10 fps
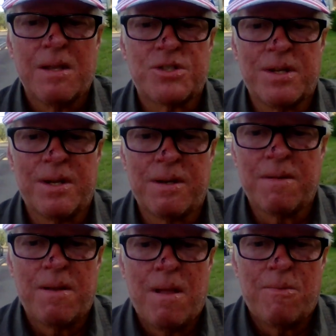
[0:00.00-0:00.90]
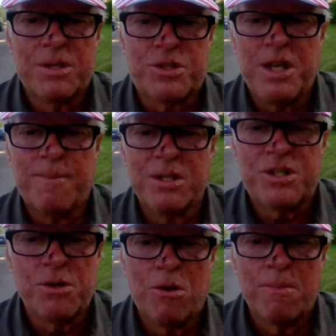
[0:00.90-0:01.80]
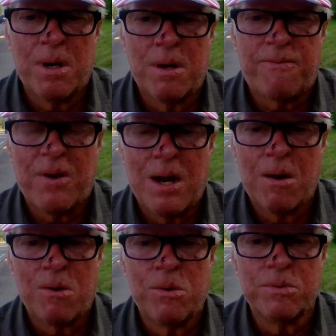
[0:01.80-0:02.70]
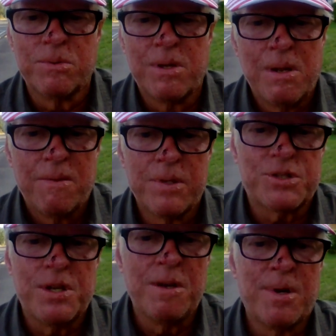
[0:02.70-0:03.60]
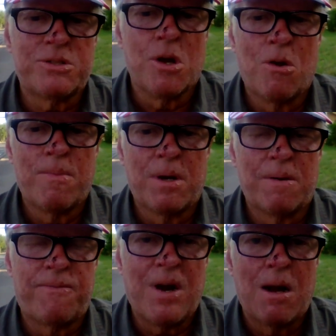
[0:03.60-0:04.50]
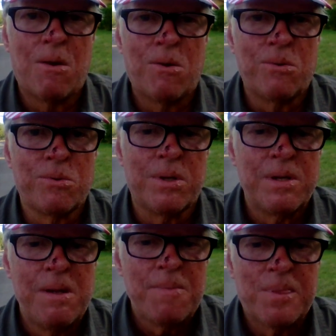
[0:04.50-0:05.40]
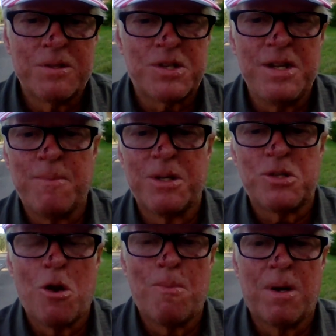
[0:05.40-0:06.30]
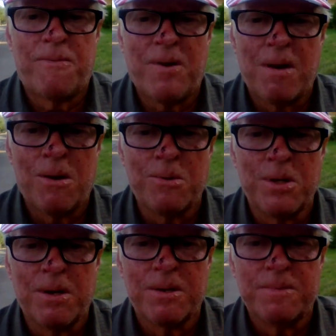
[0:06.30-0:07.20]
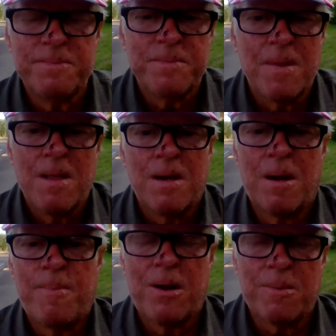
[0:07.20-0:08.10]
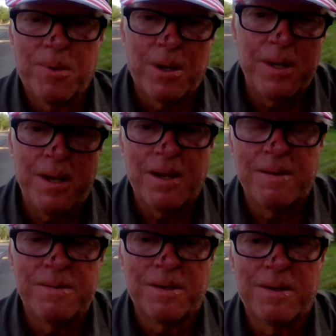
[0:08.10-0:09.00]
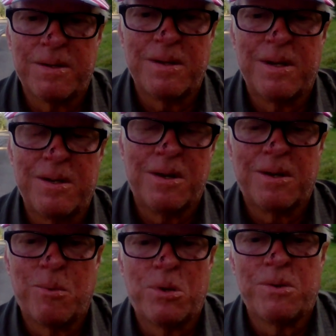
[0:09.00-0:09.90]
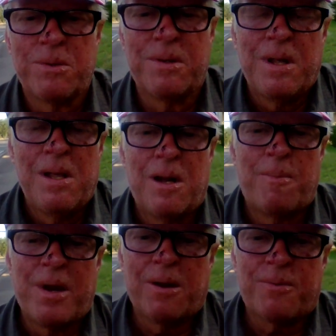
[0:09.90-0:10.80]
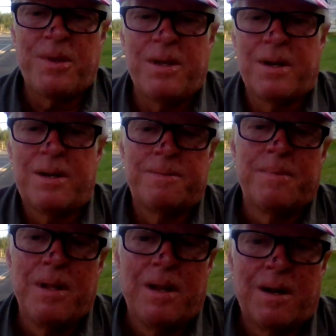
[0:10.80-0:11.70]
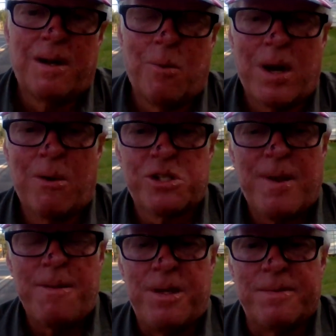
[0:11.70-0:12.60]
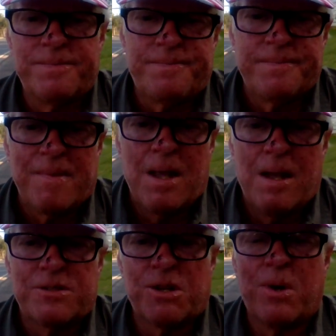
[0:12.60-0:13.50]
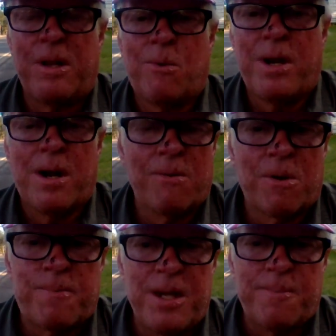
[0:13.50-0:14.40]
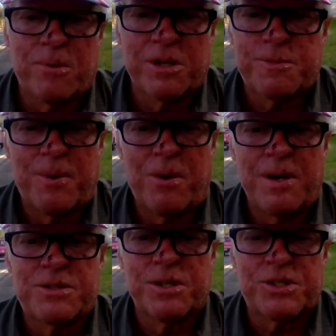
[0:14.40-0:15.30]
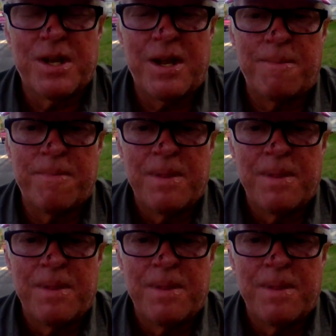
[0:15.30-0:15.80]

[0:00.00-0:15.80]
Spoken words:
saying, this hematoma found, you know, about bloody head wound about the, when I was a baby. So anyway, other people experience the same,